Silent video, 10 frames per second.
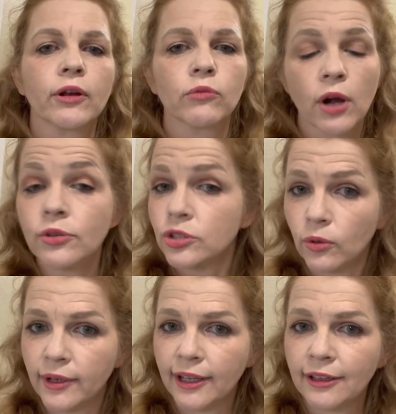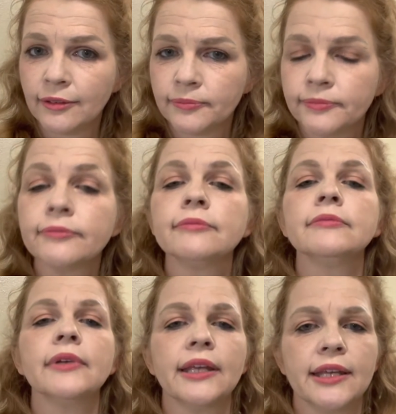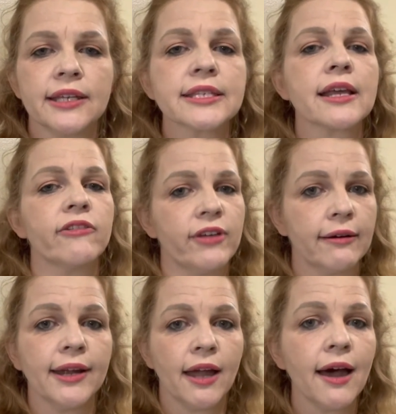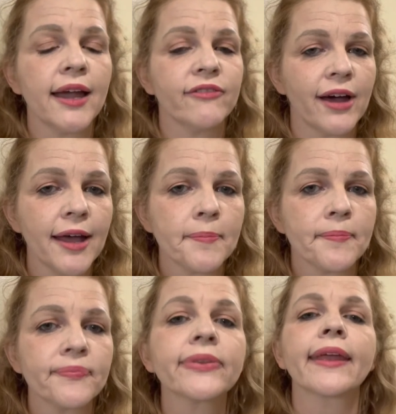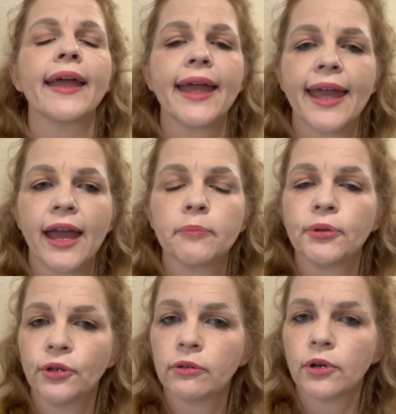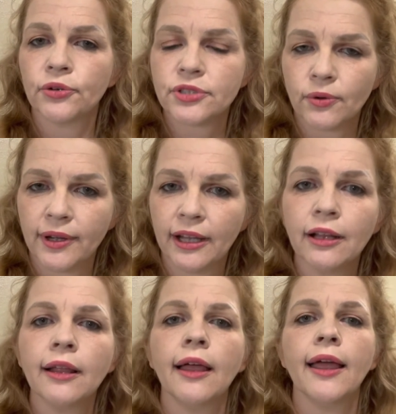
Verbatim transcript: rose oil is a very high vibe and pure rose oil